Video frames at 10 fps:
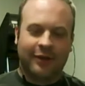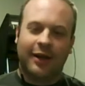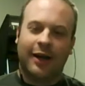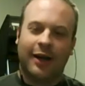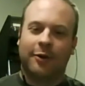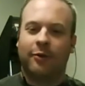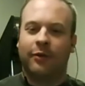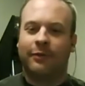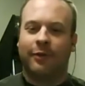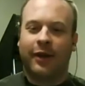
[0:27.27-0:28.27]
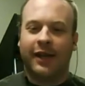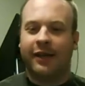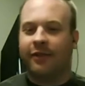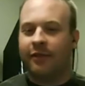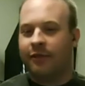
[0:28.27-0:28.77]
I'm substituting for
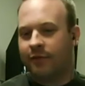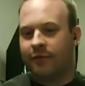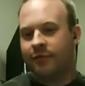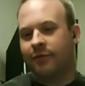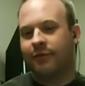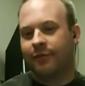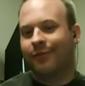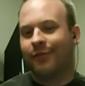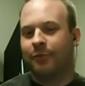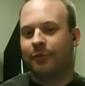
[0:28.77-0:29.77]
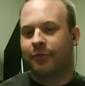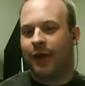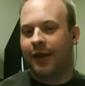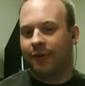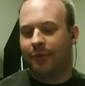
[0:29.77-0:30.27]
Keith from
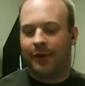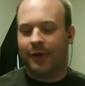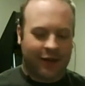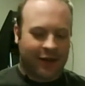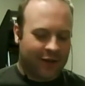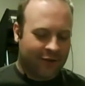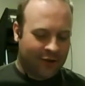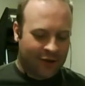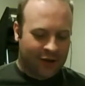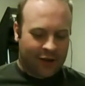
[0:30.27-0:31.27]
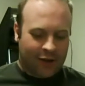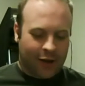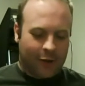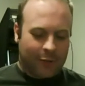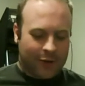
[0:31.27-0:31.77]
last week, I guess.
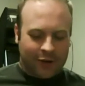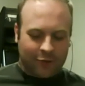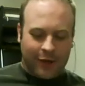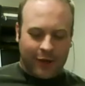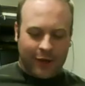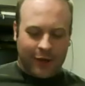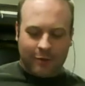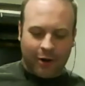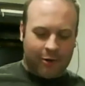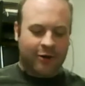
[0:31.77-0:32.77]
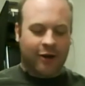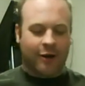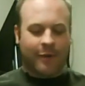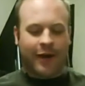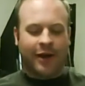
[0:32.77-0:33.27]
But this week we're going
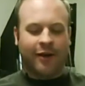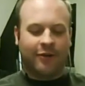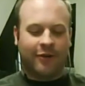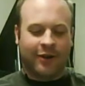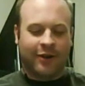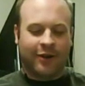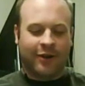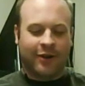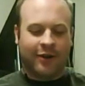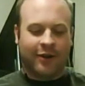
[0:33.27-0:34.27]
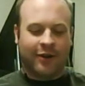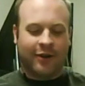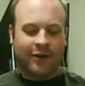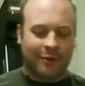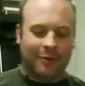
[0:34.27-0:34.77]
to talk about
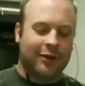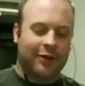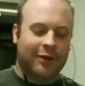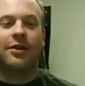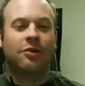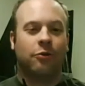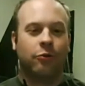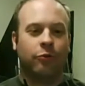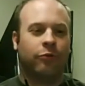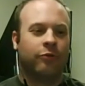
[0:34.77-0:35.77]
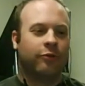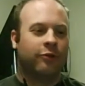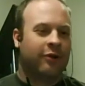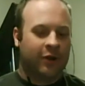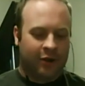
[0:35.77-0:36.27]
something that's been in the
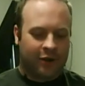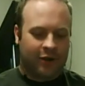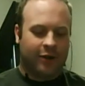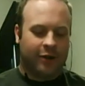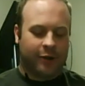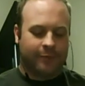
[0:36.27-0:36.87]
news.